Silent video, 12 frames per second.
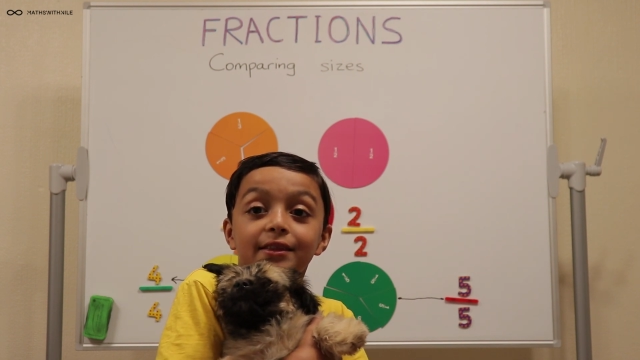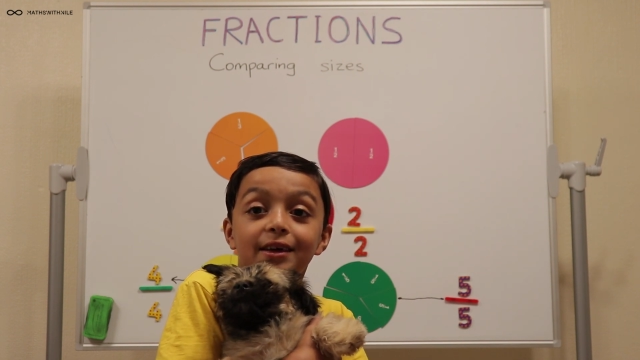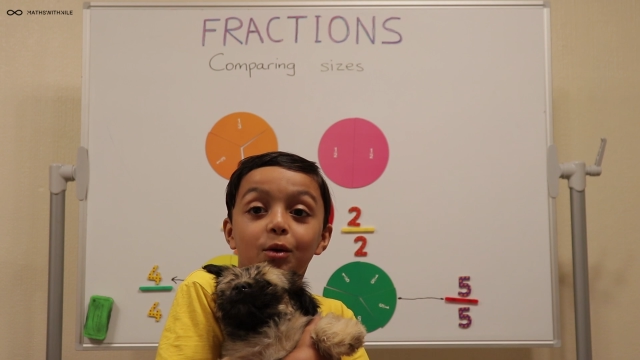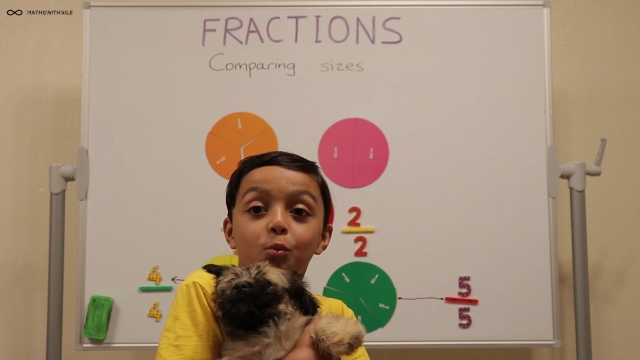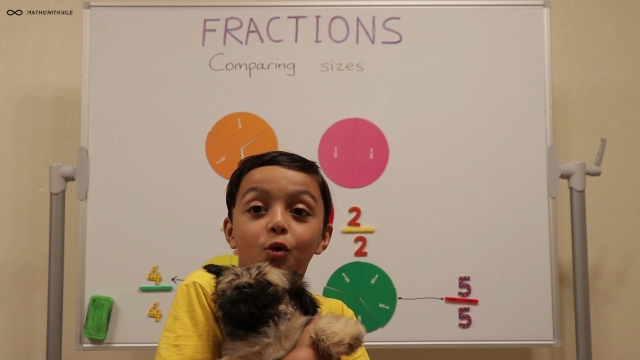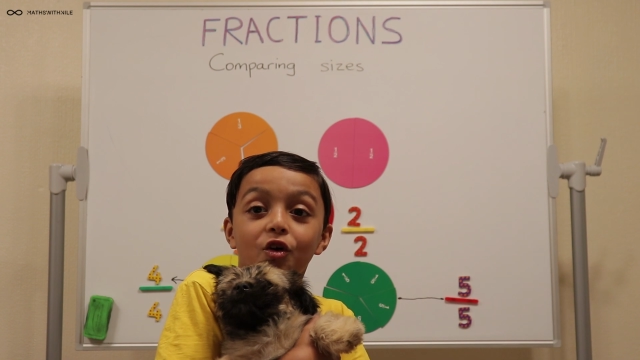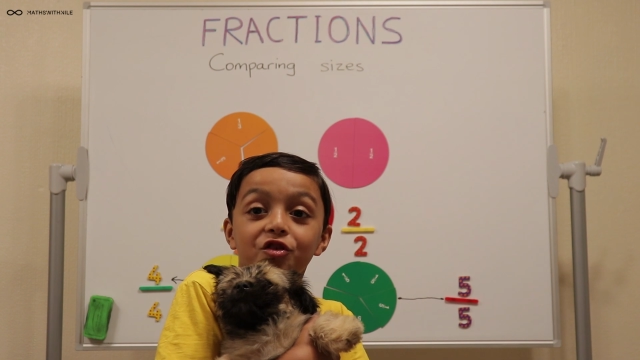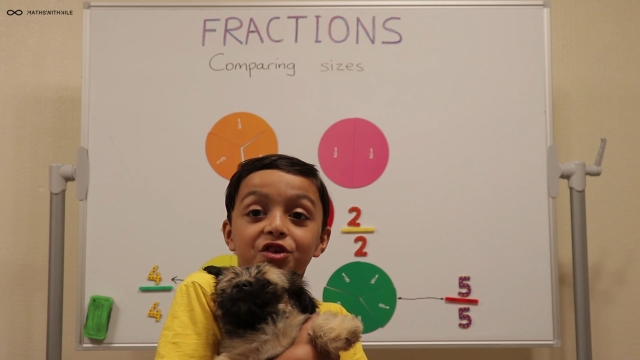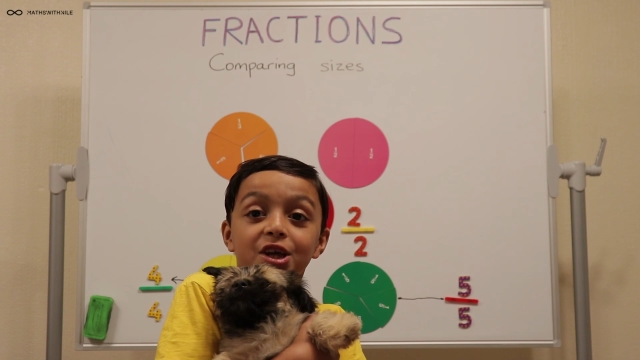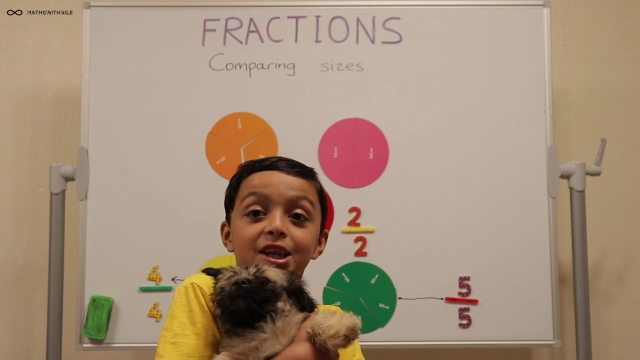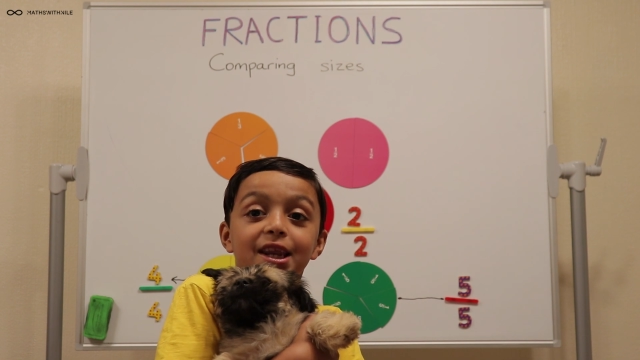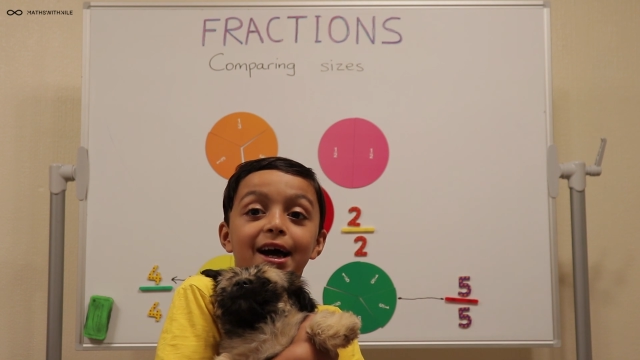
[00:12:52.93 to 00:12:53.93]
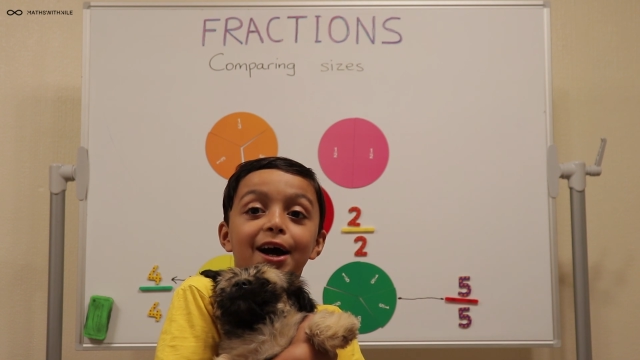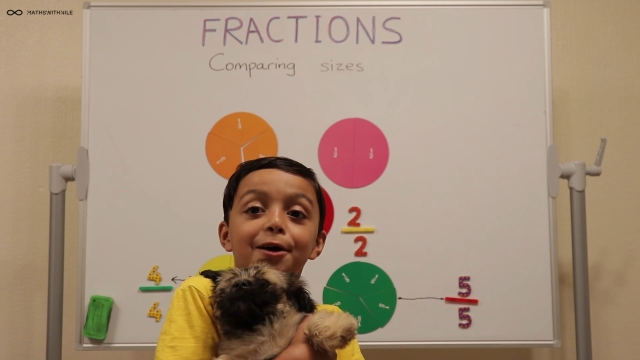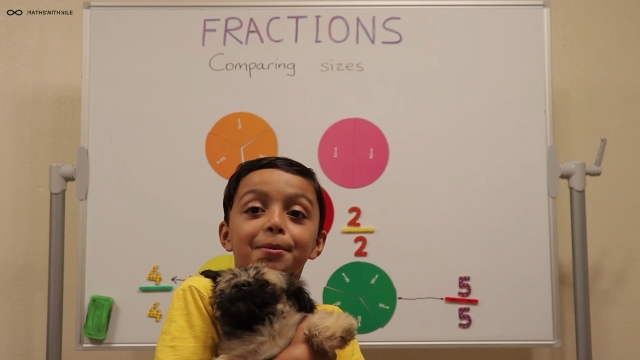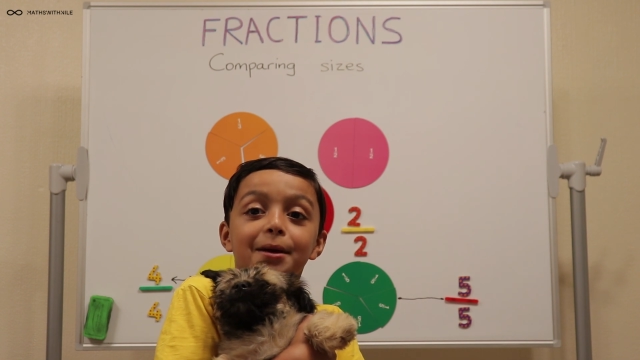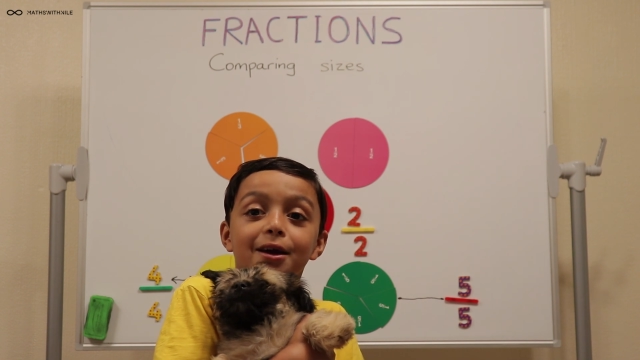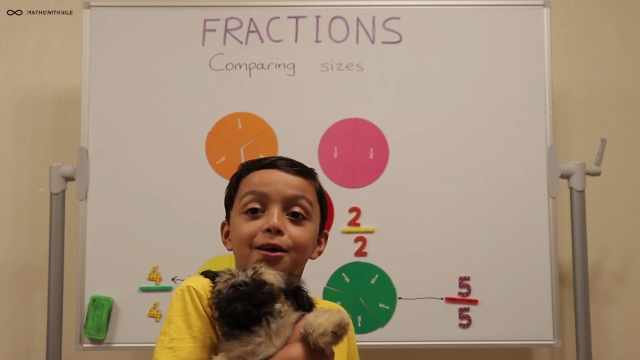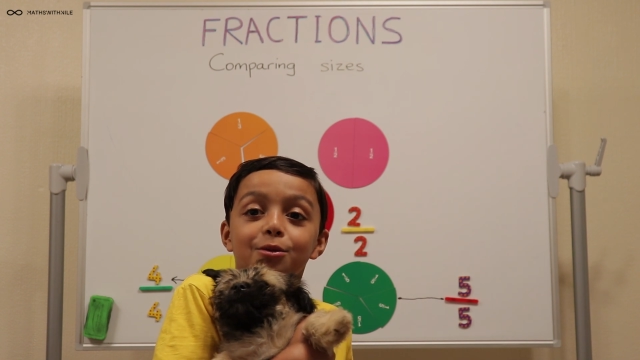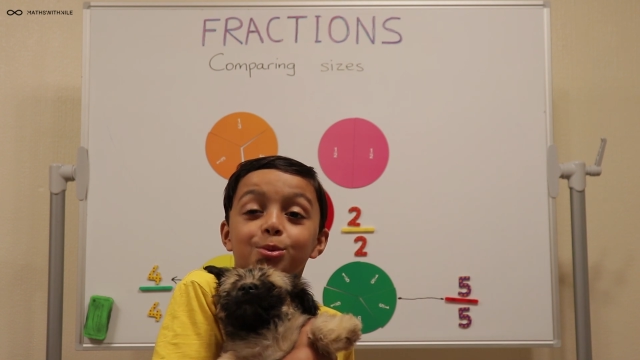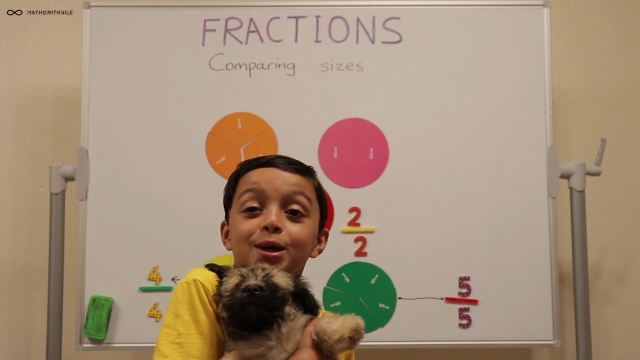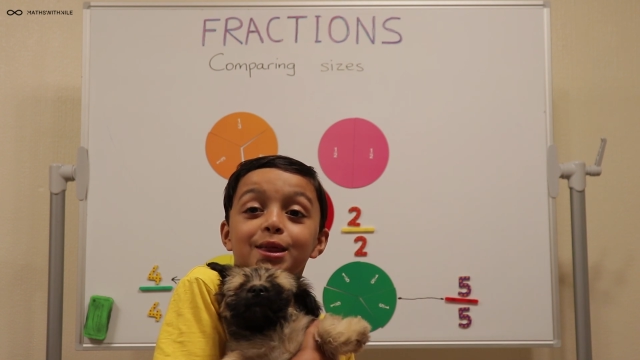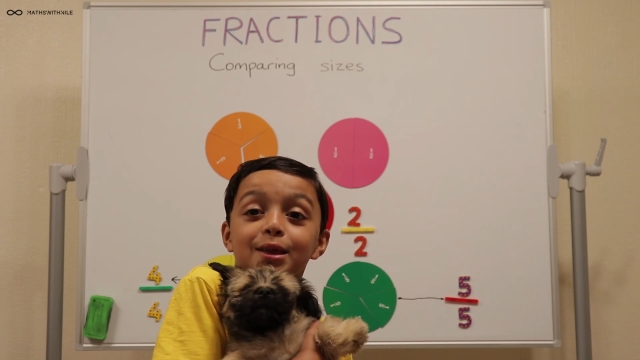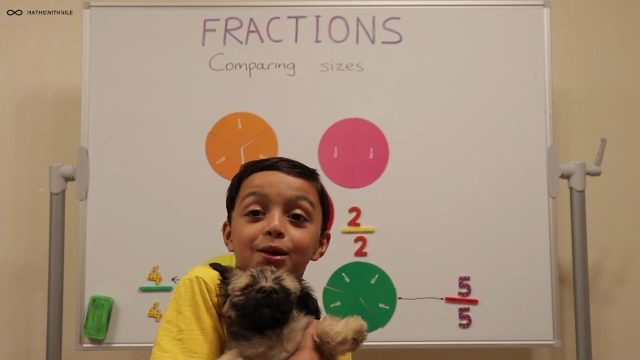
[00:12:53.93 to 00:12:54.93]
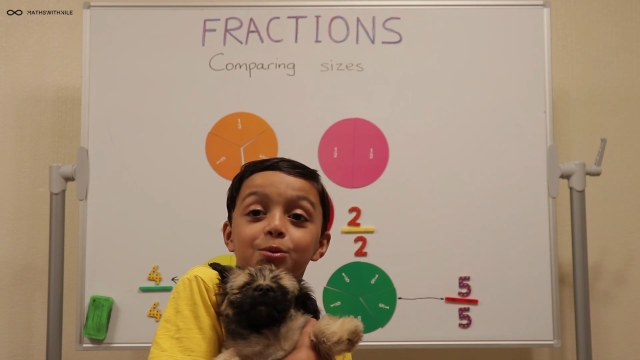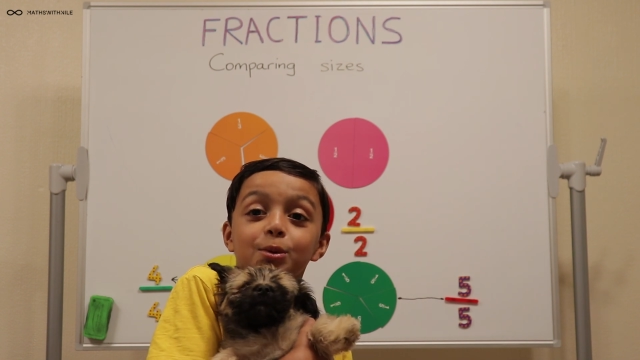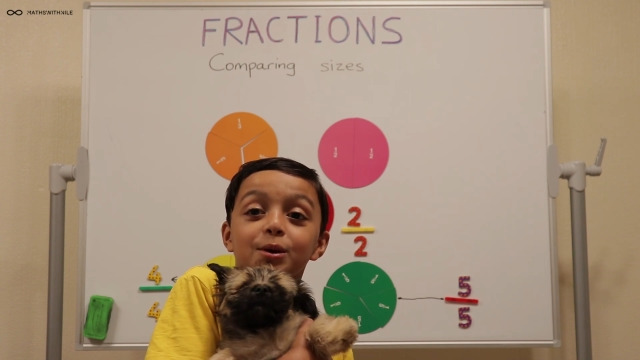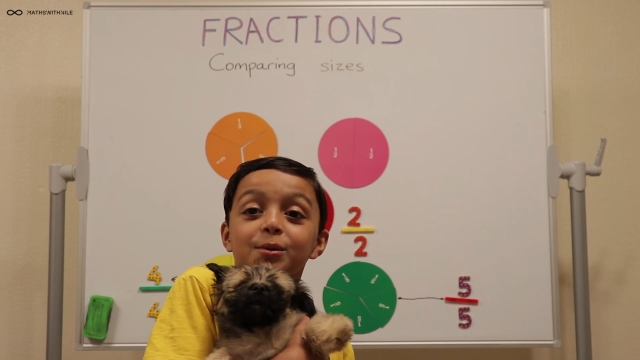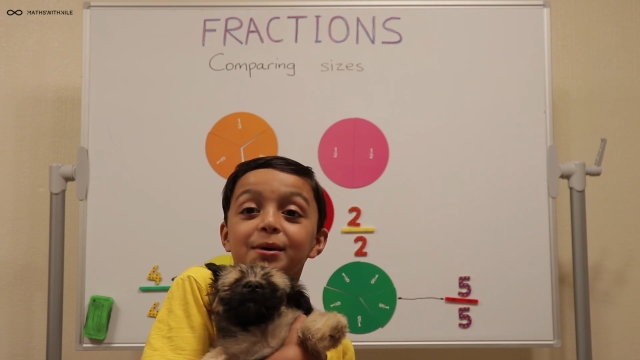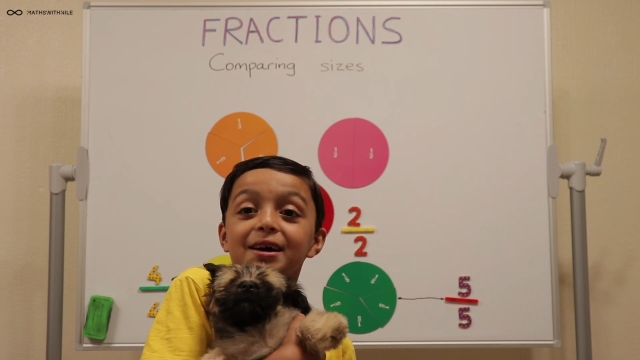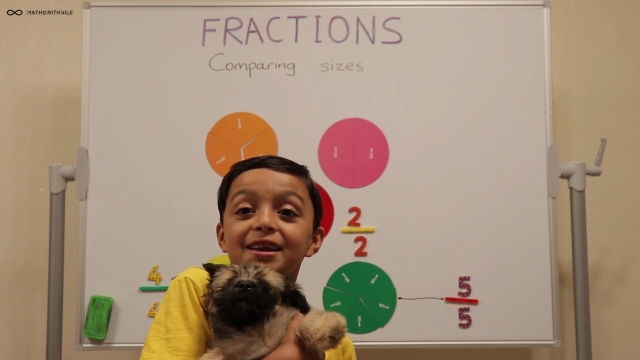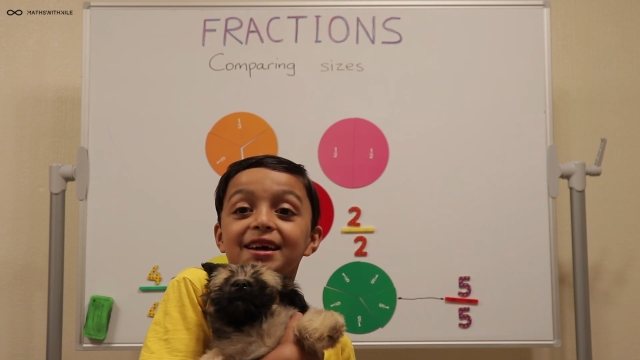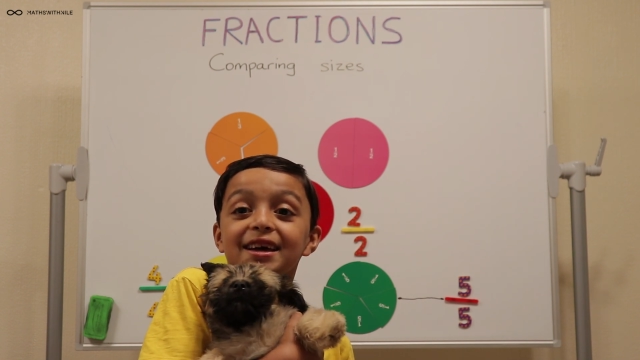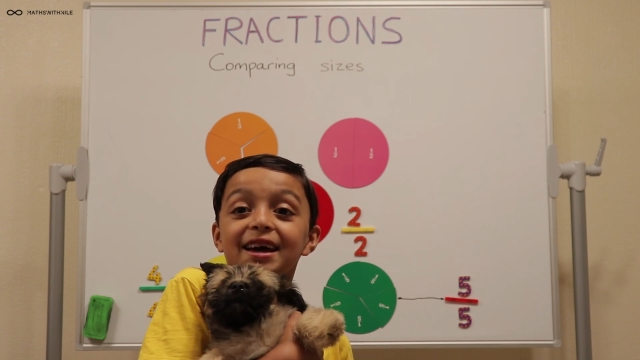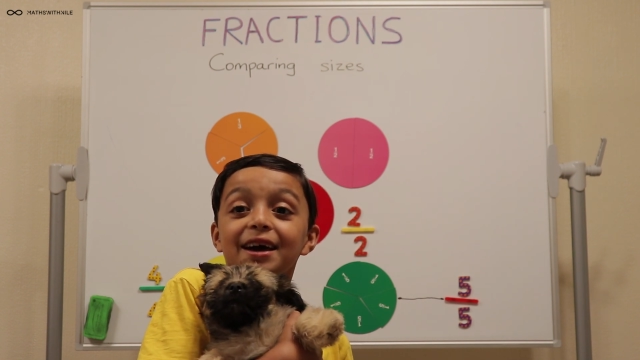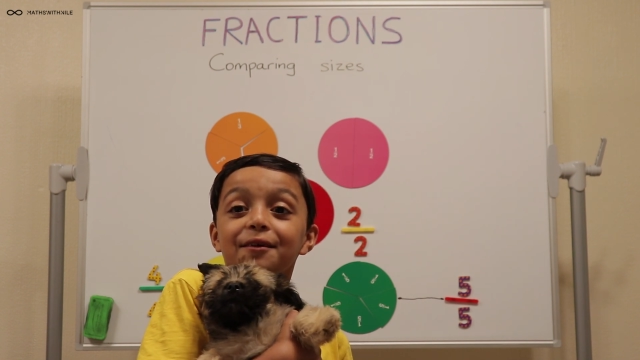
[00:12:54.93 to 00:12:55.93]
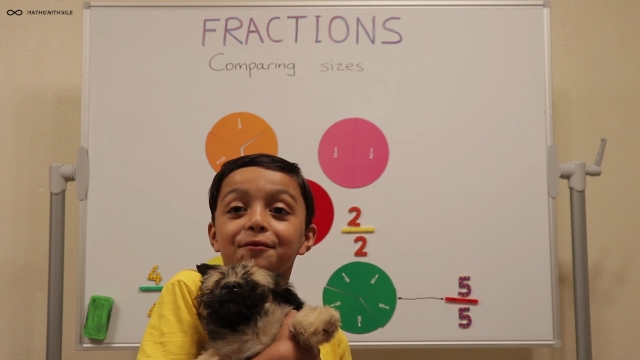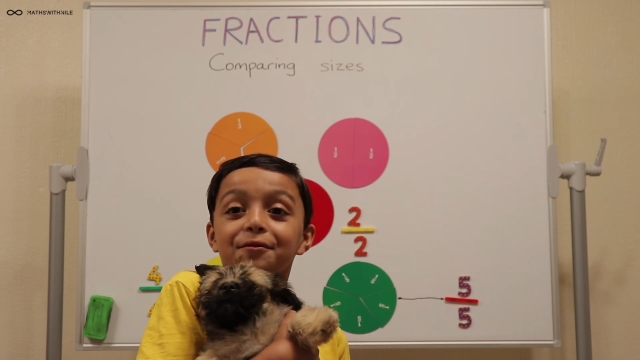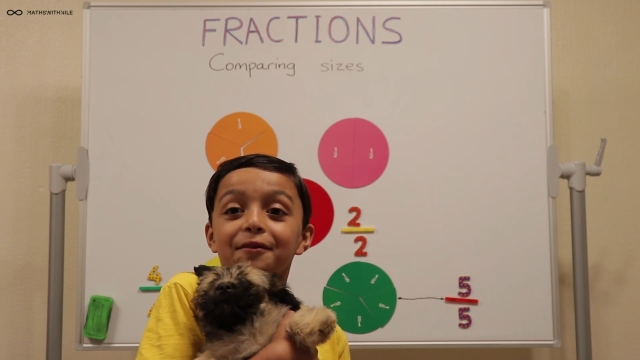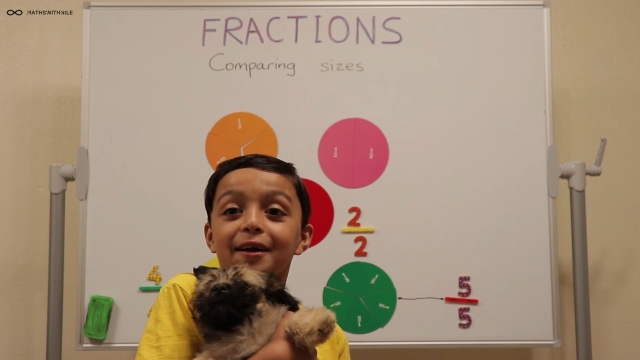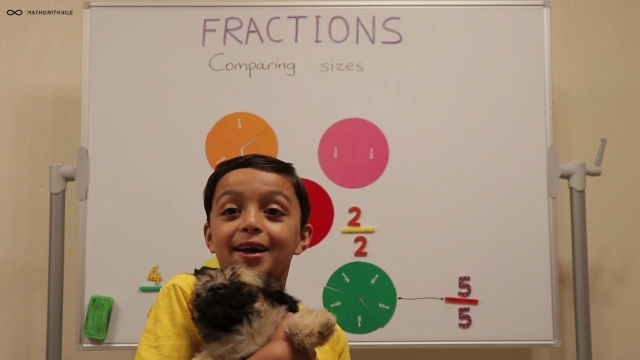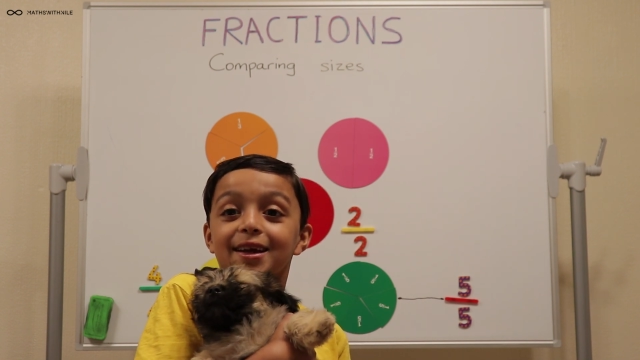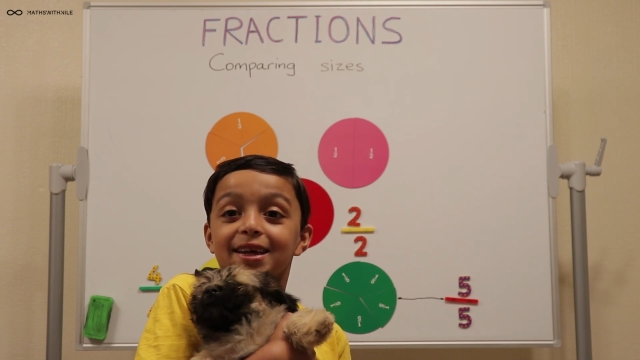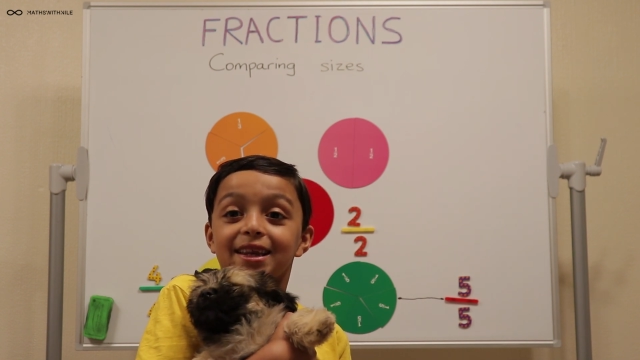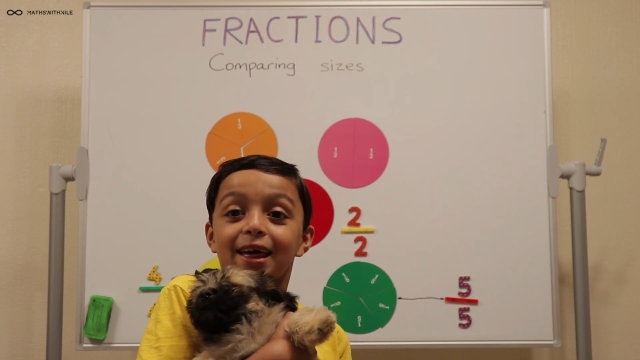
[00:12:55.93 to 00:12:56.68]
then watch it now because we said we were gonna get Frankie.